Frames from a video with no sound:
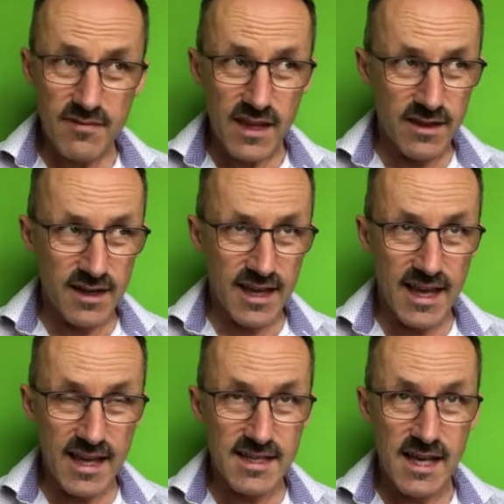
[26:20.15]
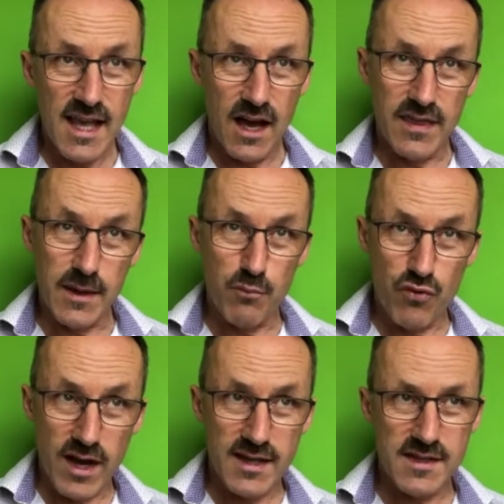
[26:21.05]
that I had, I think
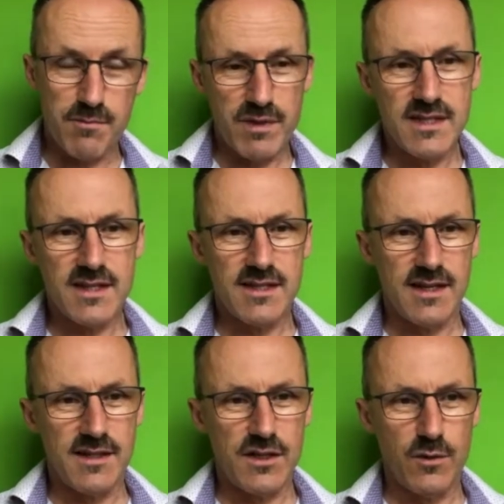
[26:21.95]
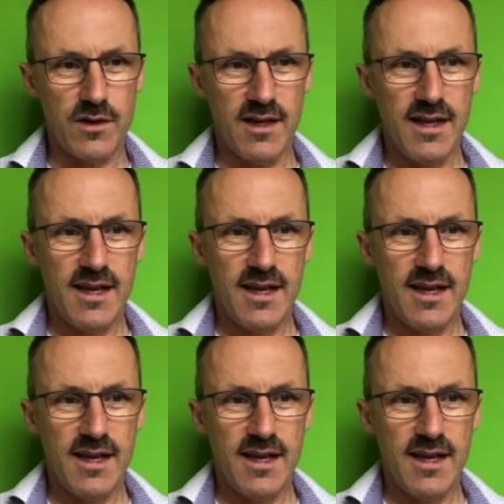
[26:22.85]
brands and businesses who are